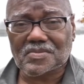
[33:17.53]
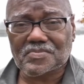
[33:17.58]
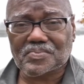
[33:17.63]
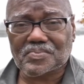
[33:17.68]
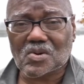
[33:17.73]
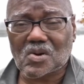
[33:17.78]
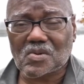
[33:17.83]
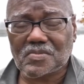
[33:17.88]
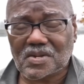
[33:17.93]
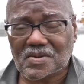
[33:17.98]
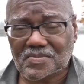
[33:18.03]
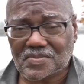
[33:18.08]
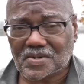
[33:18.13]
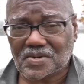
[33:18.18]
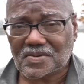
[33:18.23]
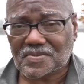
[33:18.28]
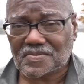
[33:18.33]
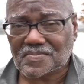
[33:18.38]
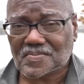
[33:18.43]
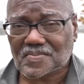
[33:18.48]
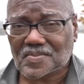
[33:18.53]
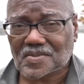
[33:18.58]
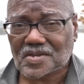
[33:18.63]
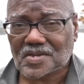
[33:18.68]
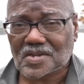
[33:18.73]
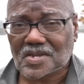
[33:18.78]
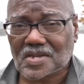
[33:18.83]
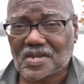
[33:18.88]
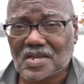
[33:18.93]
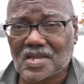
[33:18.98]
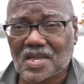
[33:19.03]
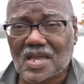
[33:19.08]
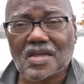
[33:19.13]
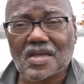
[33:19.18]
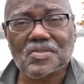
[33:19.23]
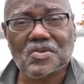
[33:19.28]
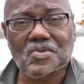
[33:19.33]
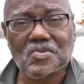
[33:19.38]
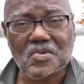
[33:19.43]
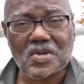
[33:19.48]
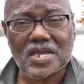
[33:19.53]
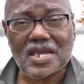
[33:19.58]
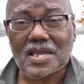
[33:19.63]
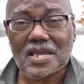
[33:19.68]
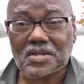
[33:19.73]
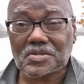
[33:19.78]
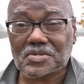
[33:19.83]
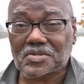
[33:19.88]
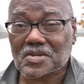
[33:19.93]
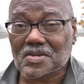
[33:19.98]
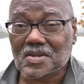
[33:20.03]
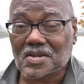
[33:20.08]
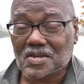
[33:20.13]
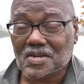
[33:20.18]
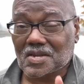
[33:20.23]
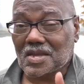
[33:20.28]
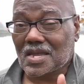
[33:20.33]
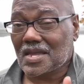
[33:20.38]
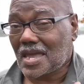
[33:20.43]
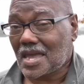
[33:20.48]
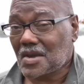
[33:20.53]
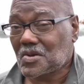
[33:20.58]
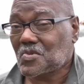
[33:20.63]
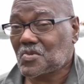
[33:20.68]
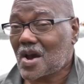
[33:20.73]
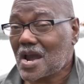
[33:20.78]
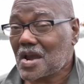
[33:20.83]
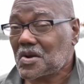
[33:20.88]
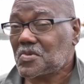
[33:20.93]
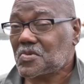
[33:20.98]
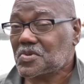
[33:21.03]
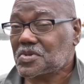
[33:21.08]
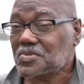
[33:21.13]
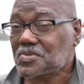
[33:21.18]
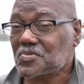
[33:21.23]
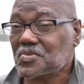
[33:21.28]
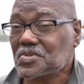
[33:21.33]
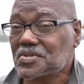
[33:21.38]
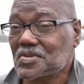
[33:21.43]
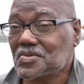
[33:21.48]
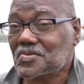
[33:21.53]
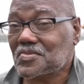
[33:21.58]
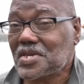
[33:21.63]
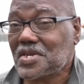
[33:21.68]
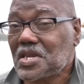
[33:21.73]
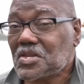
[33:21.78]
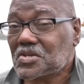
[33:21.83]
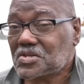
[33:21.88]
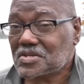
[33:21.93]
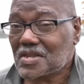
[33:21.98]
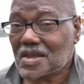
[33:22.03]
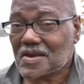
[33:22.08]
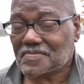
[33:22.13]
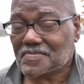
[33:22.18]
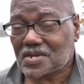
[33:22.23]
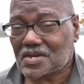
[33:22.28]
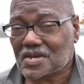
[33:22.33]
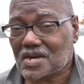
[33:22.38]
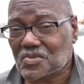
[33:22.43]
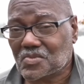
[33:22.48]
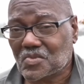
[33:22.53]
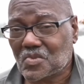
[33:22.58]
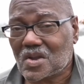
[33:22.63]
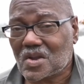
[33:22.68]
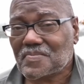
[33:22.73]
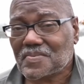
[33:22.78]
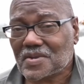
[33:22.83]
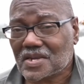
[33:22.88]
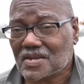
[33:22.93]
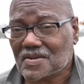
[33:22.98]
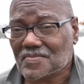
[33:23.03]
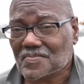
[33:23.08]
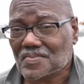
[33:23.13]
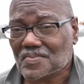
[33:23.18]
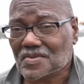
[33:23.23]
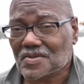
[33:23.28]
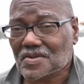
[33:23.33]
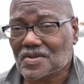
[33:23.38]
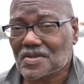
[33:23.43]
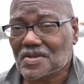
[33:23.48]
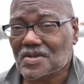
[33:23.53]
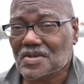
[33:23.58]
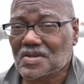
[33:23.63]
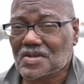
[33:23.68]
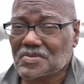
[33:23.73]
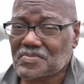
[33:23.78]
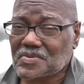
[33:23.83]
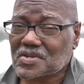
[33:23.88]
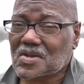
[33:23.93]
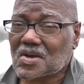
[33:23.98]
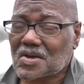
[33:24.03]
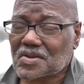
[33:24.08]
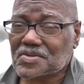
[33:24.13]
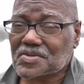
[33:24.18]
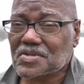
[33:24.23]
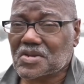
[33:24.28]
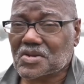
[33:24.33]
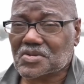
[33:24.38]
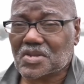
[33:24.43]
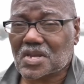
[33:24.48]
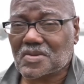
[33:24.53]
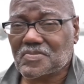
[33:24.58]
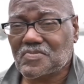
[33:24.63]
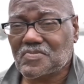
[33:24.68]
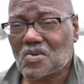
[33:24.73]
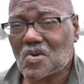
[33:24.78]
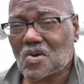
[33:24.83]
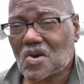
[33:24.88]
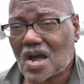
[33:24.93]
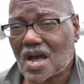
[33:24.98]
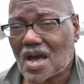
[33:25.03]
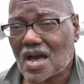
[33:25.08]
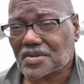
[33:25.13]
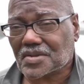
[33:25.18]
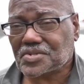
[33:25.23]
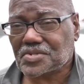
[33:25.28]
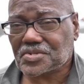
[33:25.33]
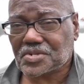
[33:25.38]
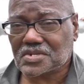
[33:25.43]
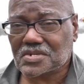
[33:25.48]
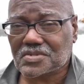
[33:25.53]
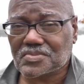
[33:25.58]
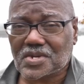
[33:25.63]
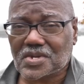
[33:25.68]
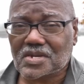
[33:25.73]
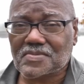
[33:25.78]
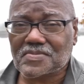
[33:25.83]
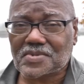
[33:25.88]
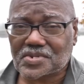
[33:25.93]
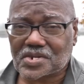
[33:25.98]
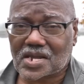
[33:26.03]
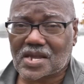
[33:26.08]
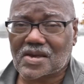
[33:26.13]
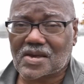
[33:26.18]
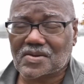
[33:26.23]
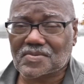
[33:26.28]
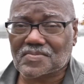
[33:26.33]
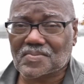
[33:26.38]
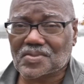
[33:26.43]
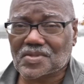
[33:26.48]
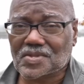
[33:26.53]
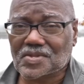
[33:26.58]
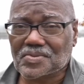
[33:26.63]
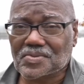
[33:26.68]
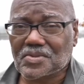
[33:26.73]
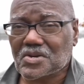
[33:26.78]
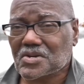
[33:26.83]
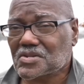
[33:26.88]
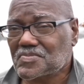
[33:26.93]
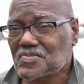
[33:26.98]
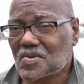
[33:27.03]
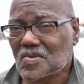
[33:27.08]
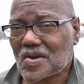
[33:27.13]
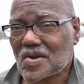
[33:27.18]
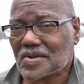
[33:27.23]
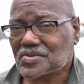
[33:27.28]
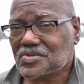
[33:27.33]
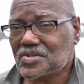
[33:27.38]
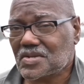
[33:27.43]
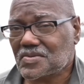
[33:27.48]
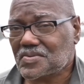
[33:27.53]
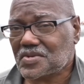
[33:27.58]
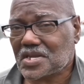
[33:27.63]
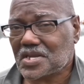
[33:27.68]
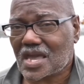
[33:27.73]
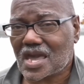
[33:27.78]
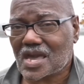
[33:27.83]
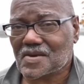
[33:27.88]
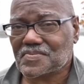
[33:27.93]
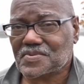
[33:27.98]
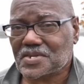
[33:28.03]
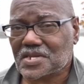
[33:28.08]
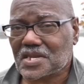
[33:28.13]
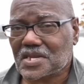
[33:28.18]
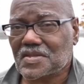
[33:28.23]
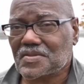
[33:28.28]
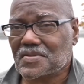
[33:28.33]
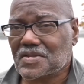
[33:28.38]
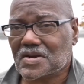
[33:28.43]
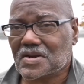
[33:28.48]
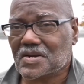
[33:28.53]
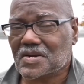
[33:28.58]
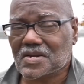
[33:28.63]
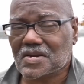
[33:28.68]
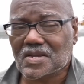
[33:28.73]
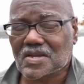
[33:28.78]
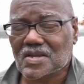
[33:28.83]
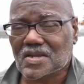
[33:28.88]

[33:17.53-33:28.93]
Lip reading: permeable. And the weeds, and why would the weeds now become wimpy? Because there's more oxygen available now. There's more activity happening in there.